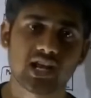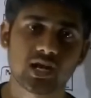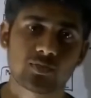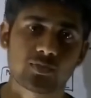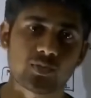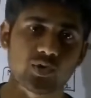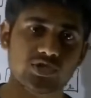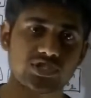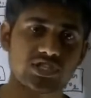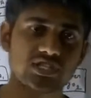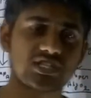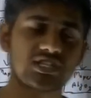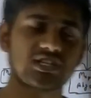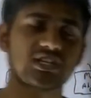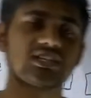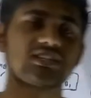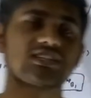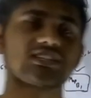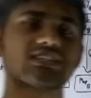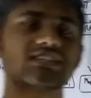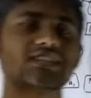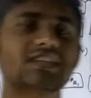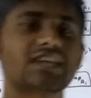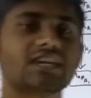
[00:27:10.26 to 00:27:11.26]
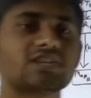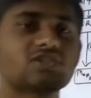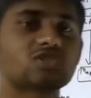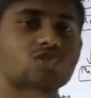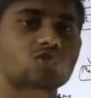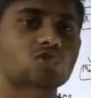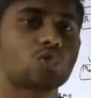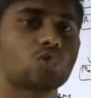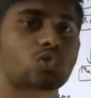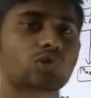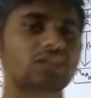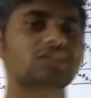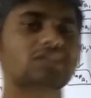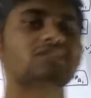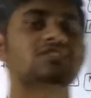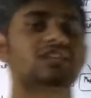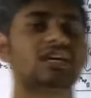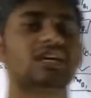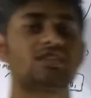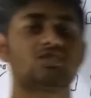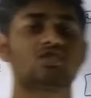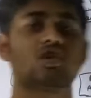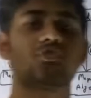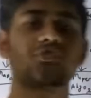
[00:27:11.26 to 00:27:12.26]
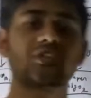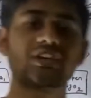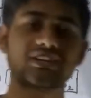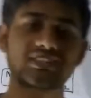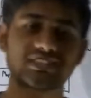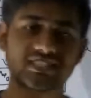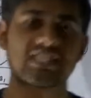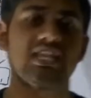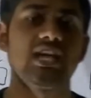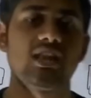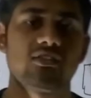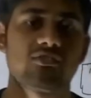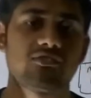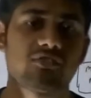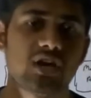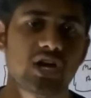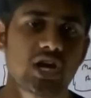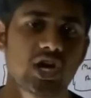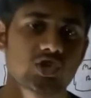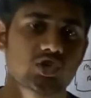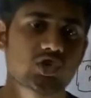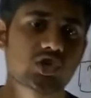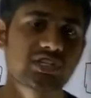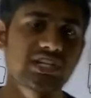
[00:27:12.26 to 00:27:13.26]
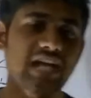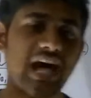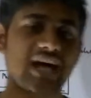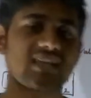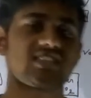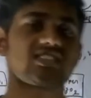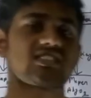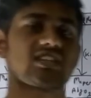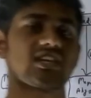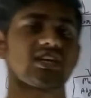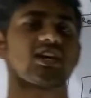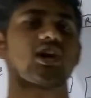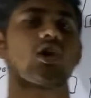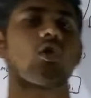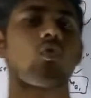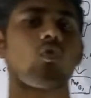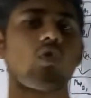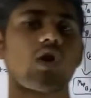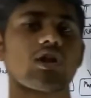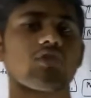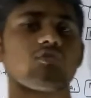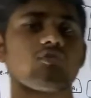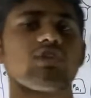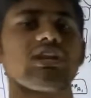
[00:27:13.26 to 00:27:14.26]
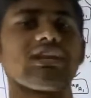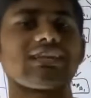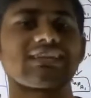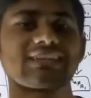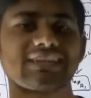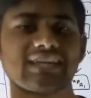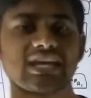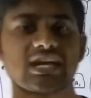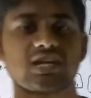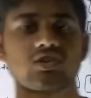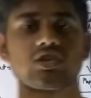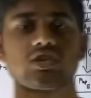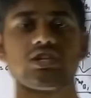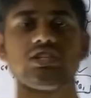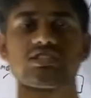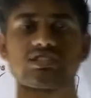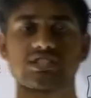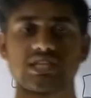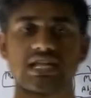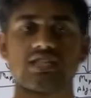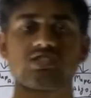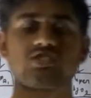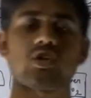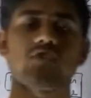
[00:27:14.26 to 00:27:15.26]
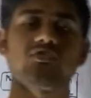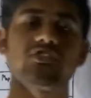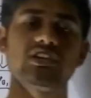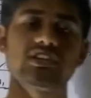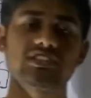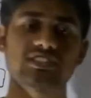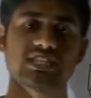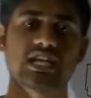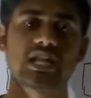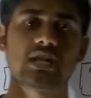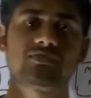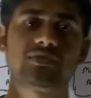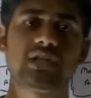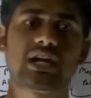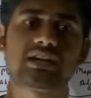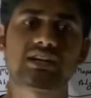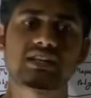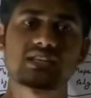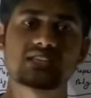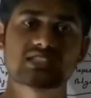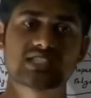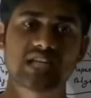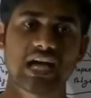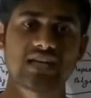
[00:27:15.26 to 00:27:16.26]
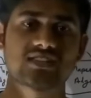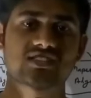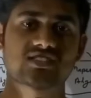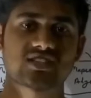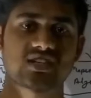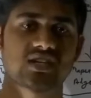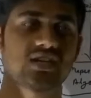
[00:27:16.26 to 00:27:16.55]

processing, it creates two instances of itself. So task tracker 1 will create instance of itself, that is task